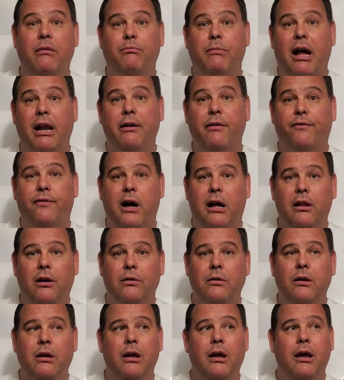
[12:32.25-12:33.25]
body will
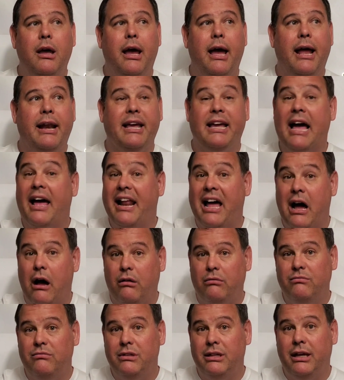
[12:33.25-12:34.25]
follow, and it got
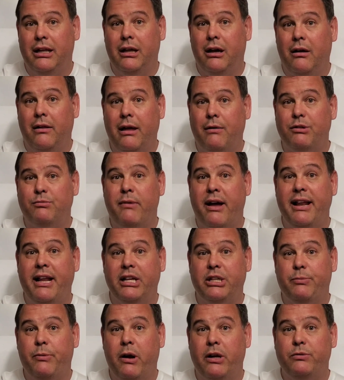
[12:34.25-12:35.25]
out. You know, and that was my
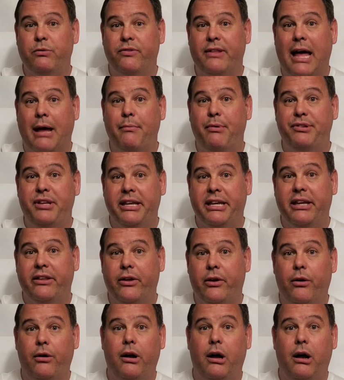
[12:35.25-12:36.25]
experience with that
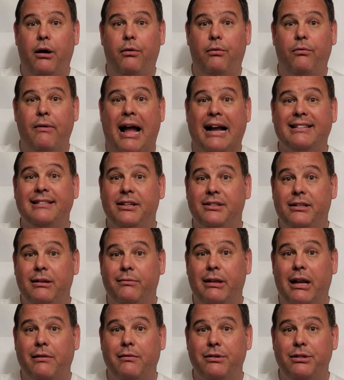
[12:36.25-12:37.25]
particular rack system
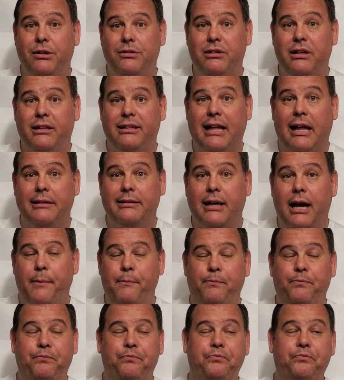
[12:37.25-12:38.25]
that I was using at that time.
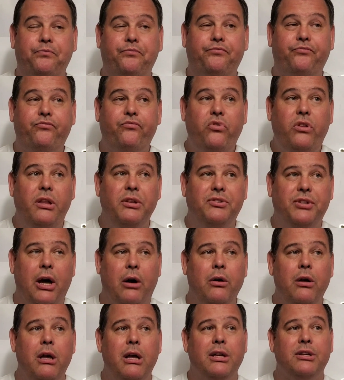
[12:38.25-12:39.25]

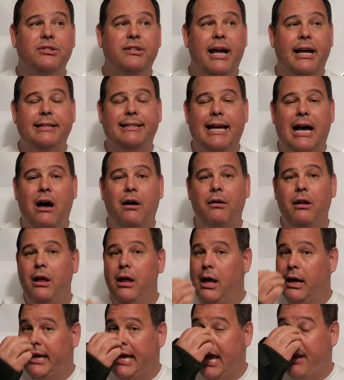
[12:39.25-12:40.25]
So, snake's out,
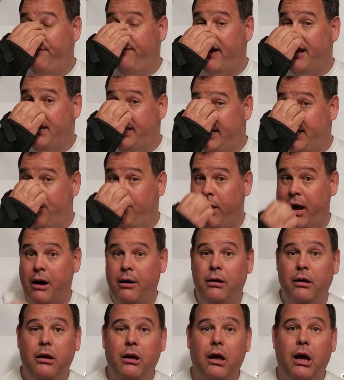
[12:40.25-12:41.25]
can't find it
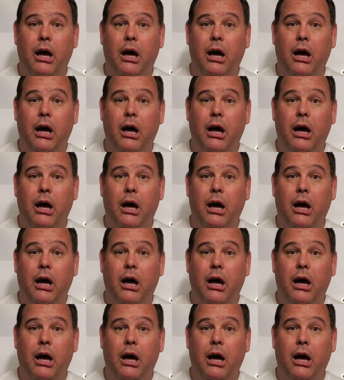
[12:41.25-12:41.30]
anywhere.